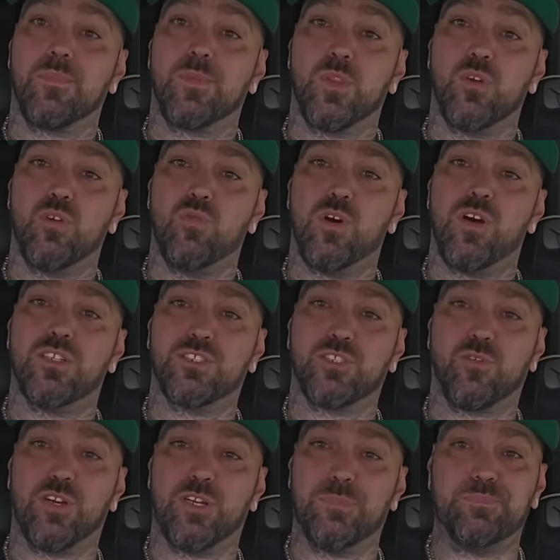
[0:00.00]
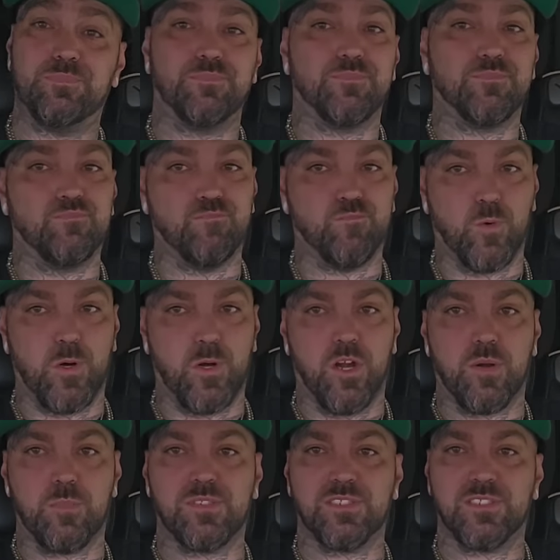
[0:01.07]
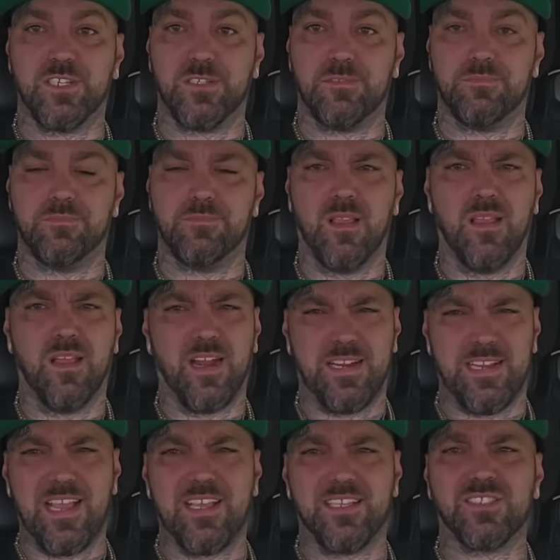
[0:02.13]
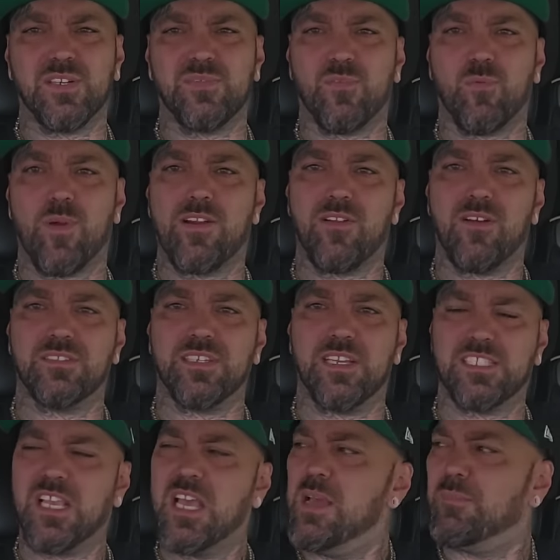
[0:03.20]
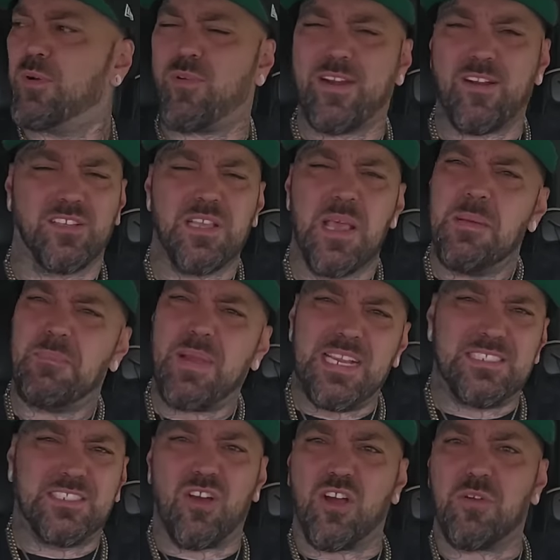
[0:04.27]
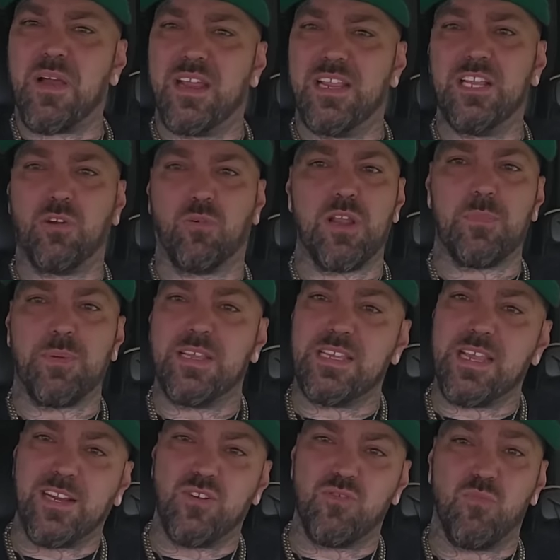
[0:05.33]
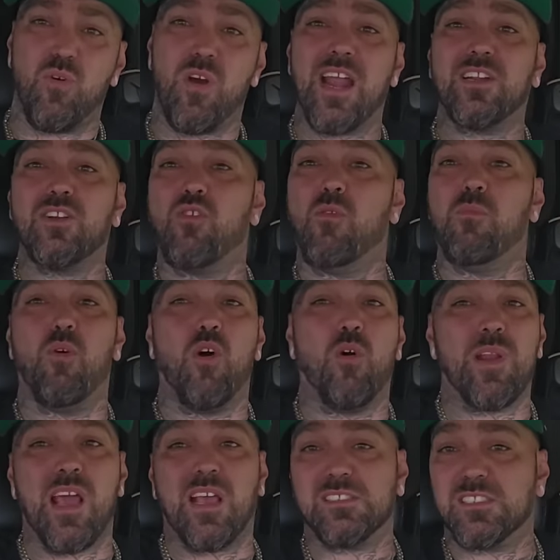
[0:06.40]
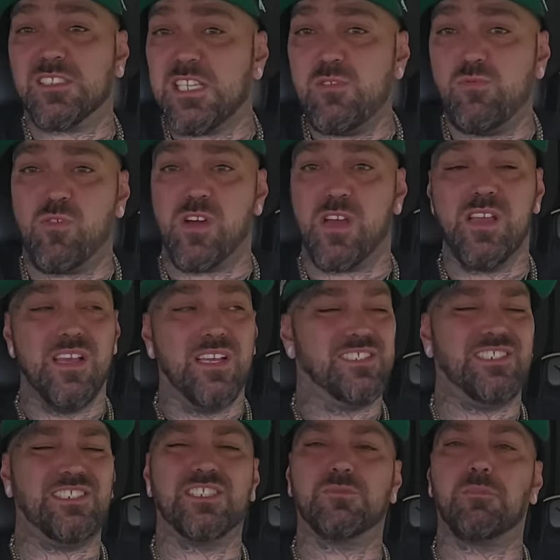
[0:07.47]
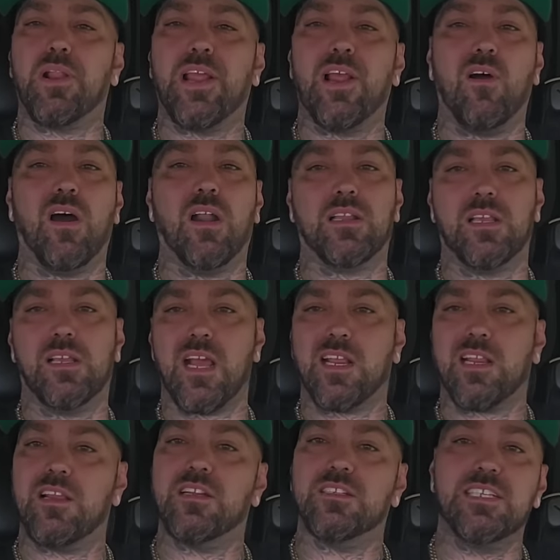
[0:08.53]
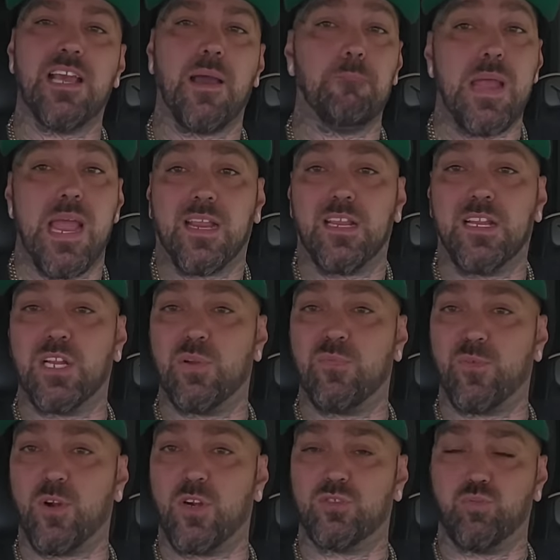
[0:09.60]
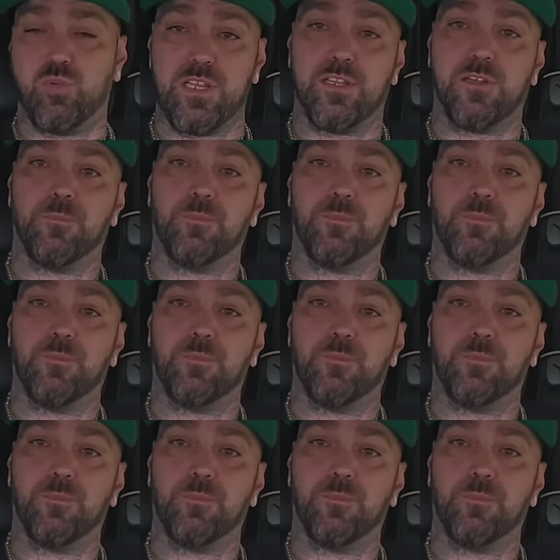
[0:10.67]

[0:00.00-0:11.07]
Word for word: Dude was crip, 100%. He had something for Radar's ass. But Radar's, man, he talking about he crip. He ain't no boy. I know a boy. When I see one, she just playing hard to get. I guarantee I bag her in the first week.